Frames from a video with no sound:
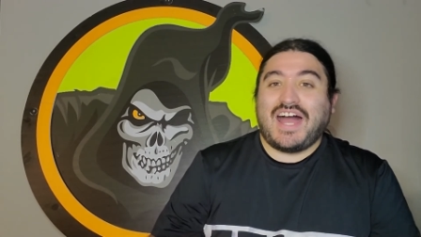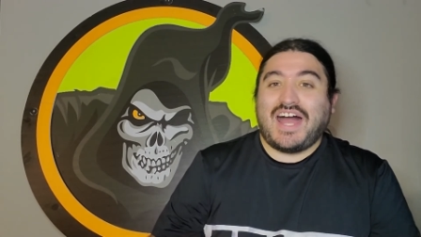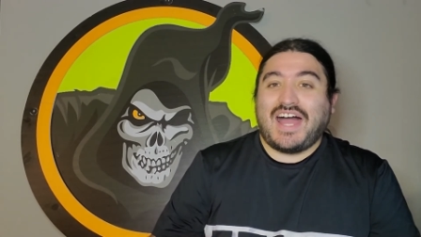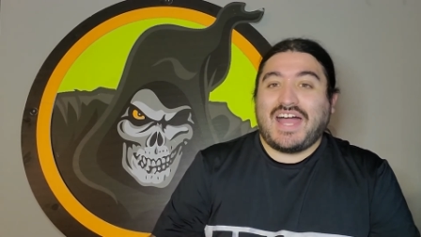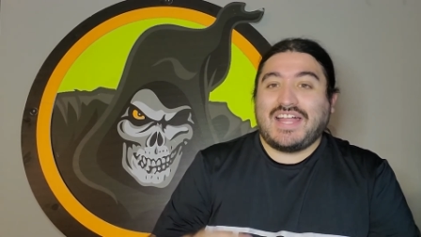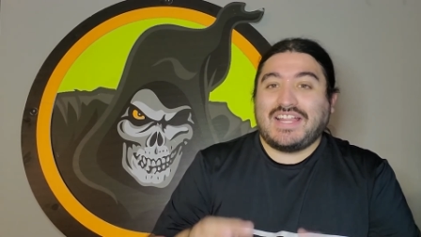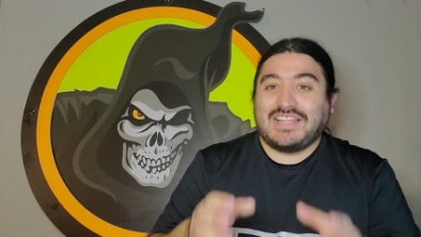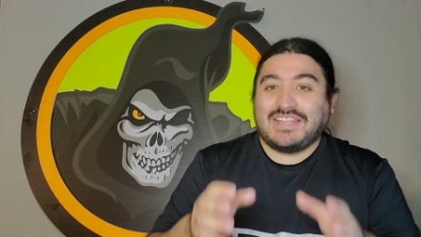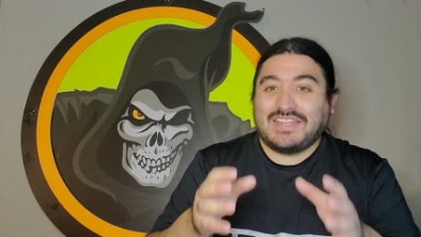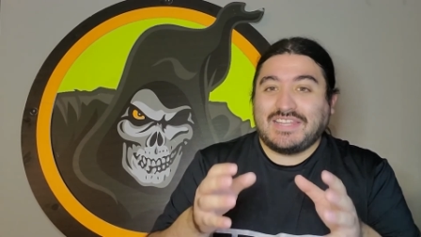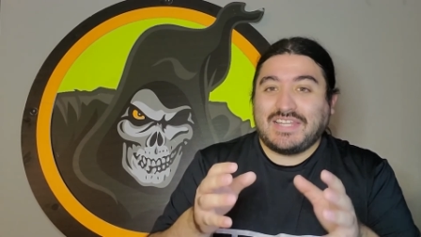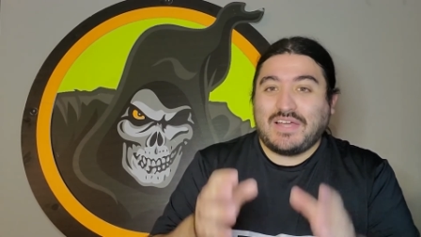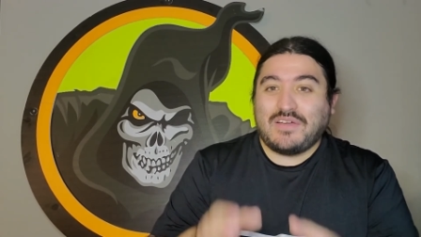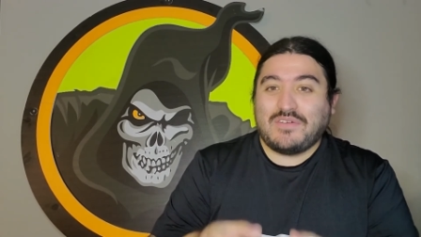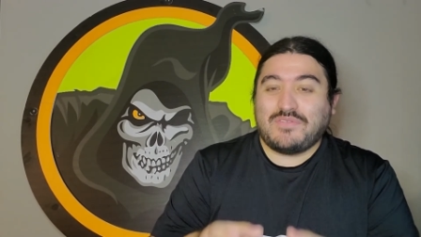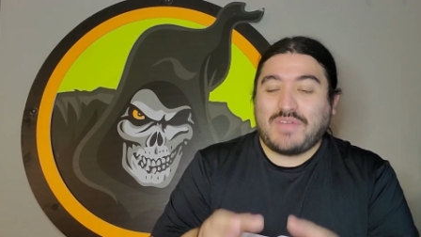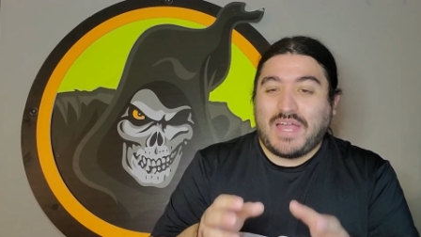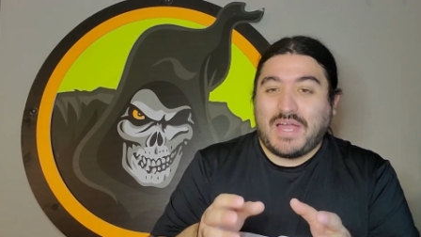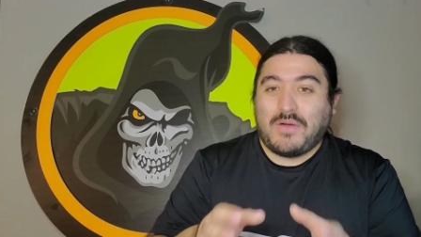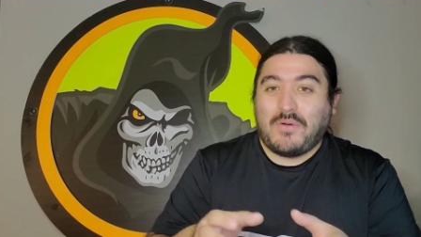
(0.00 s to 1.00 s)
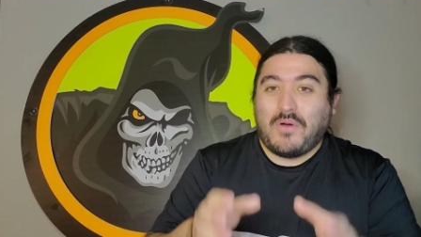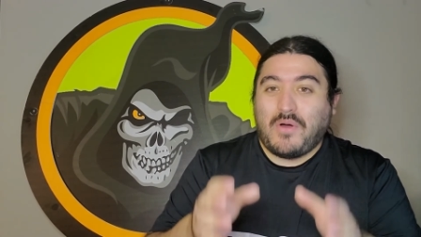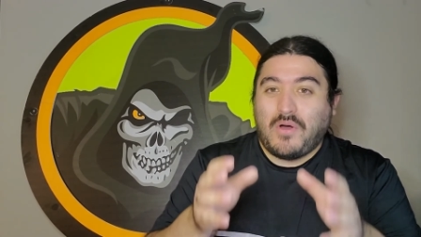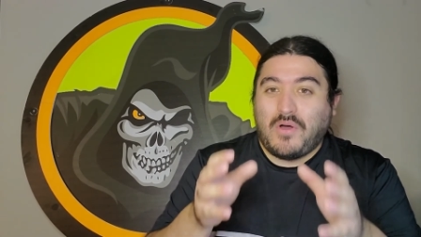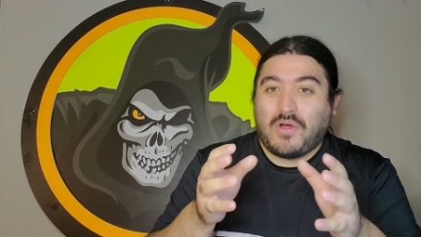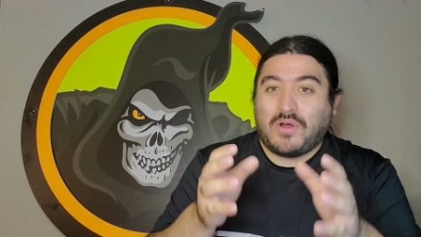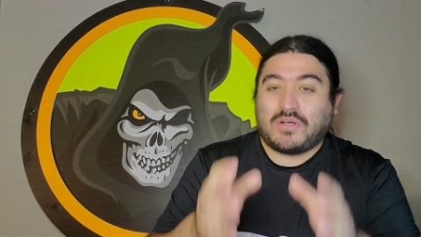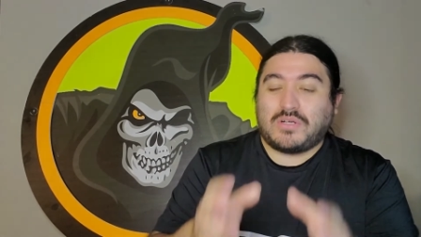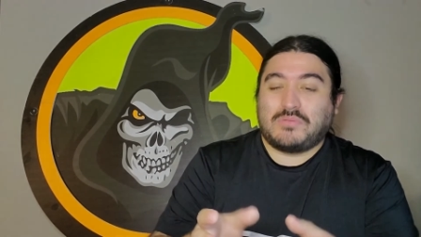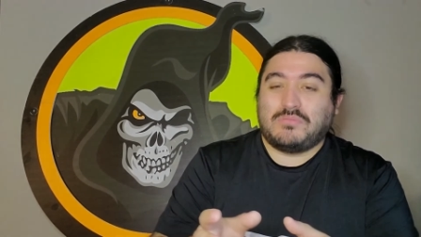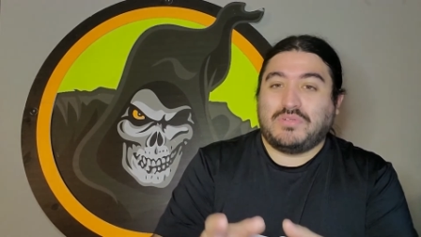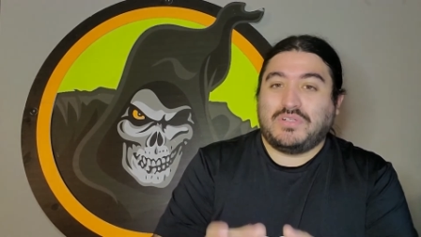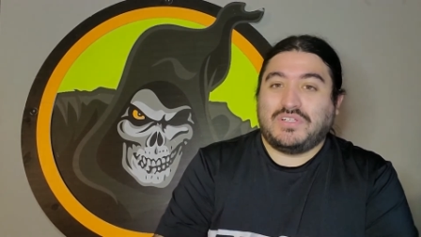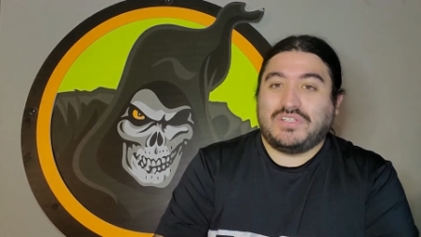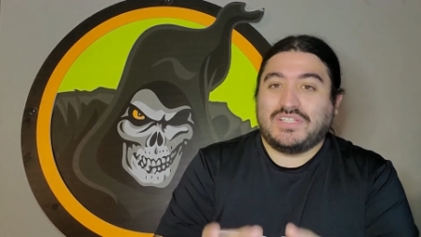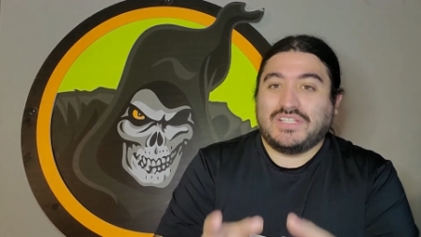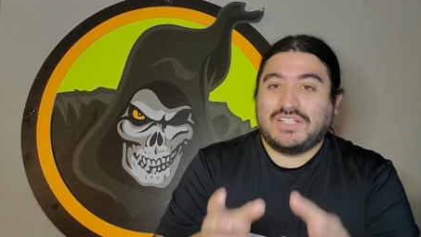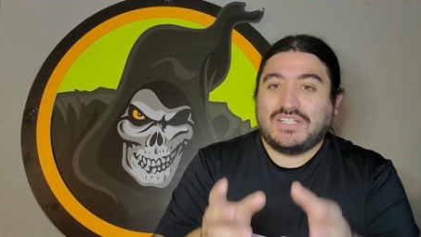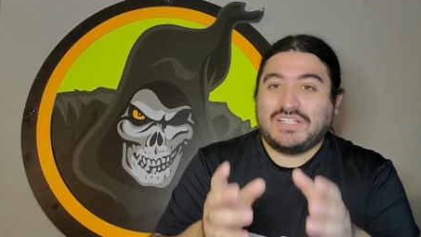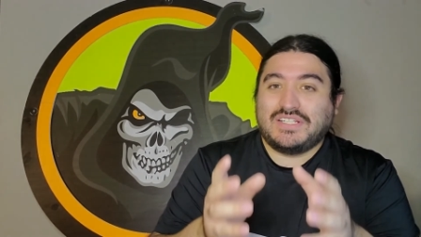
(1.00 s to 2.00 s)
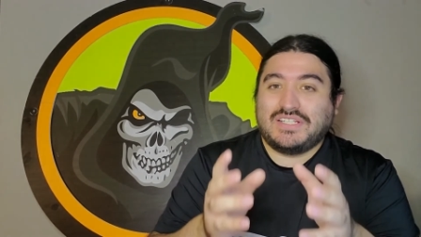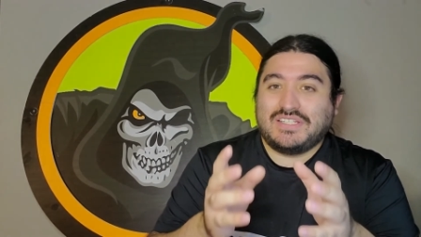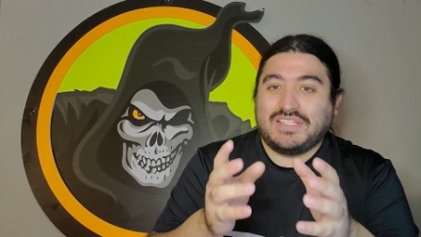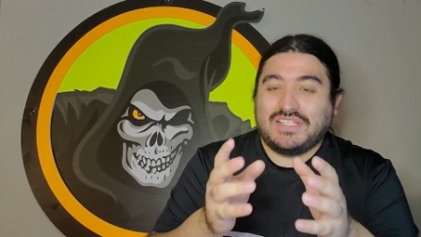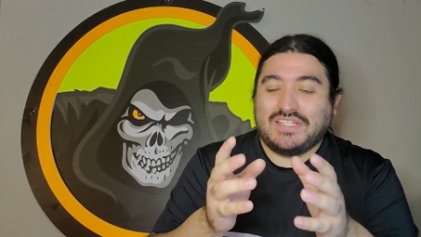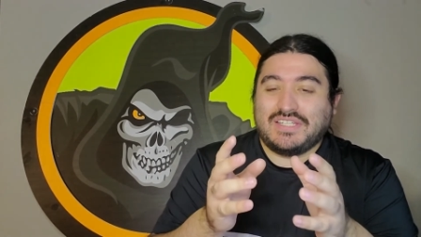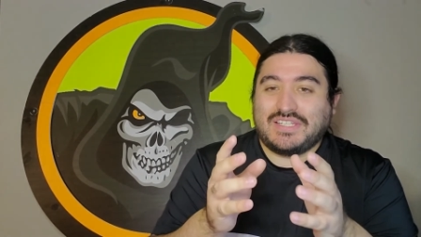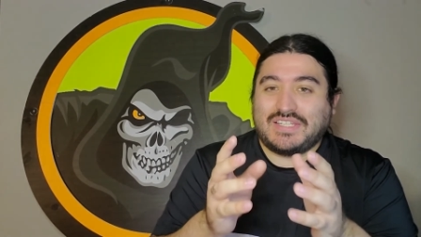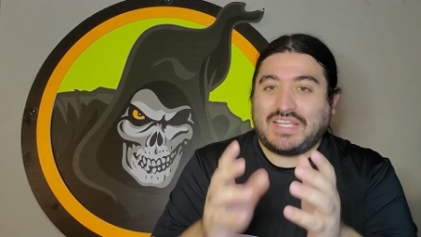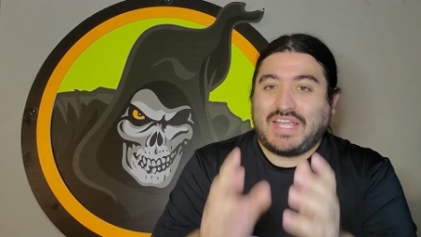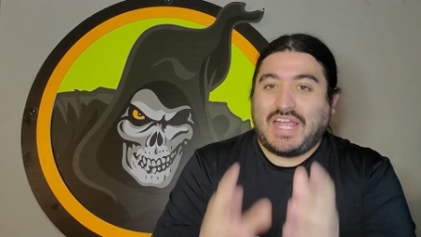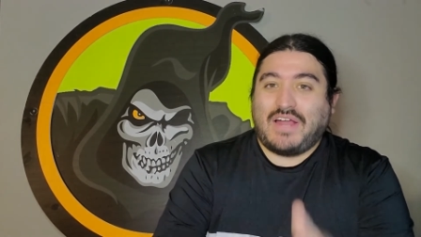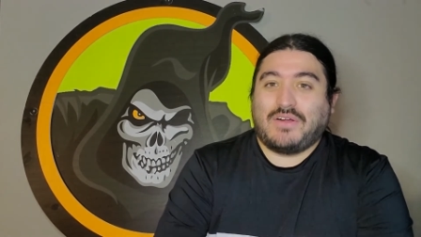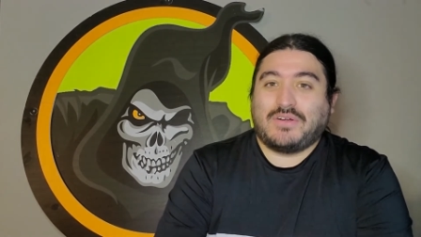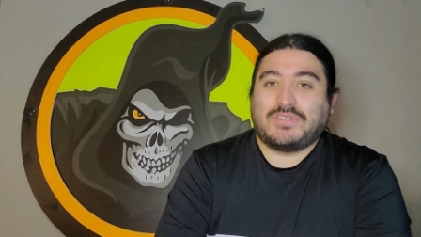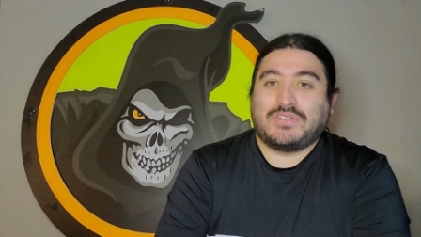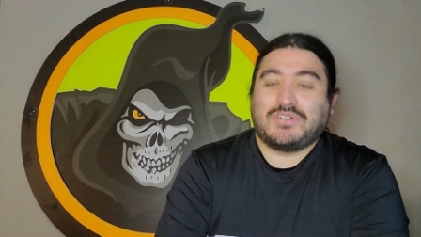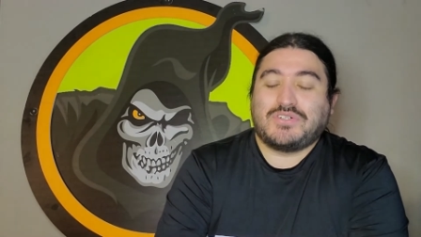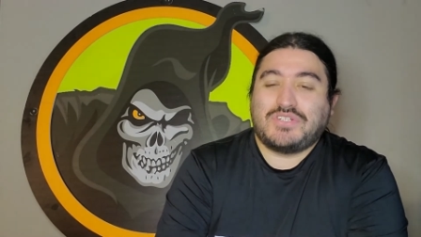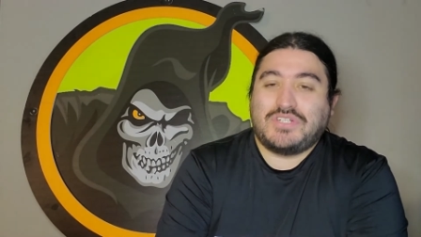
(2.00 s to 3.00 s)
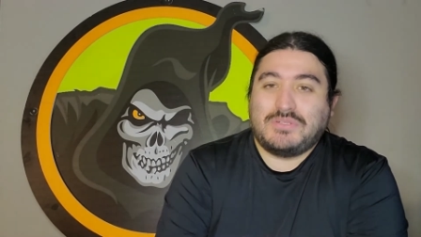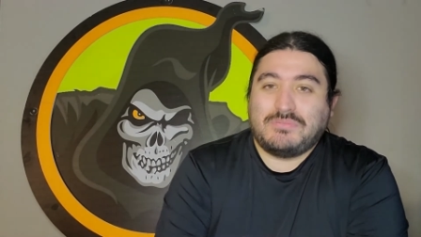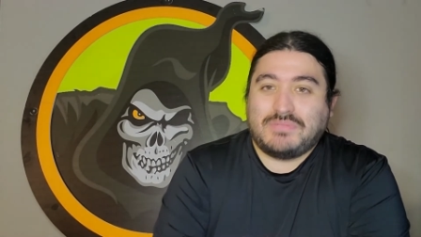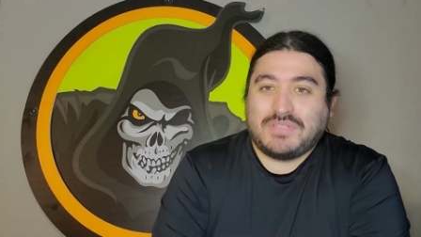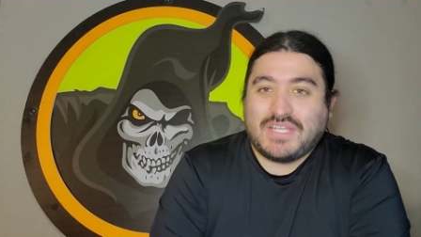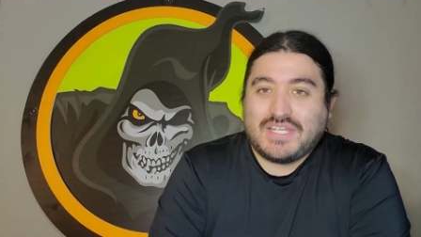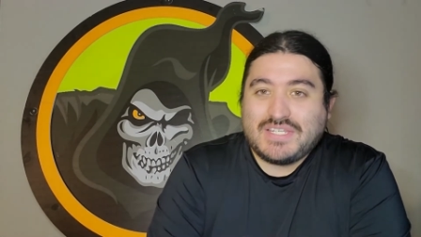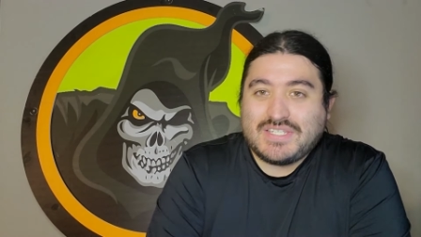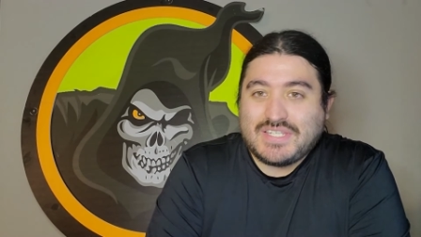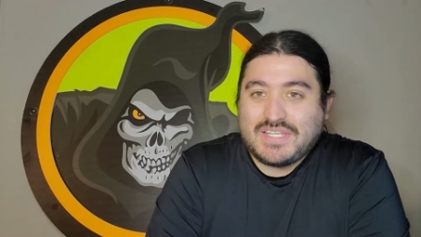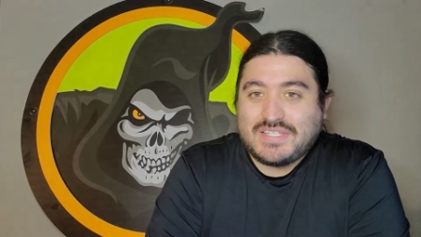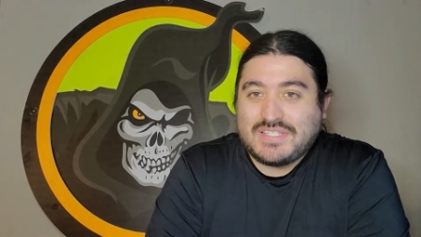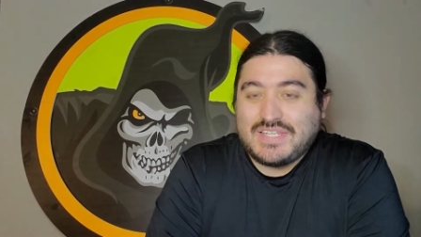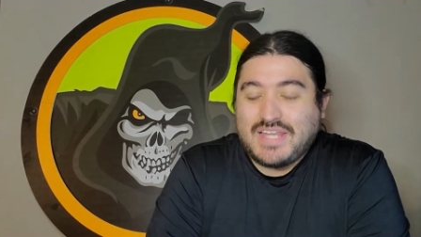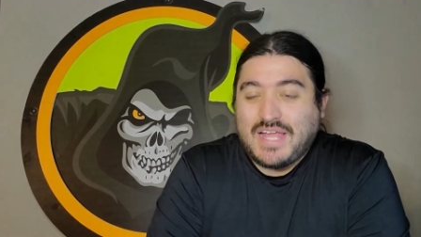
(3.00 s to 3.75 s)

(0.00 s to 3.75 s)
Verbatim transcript: I love how horrible the, the character she plays is.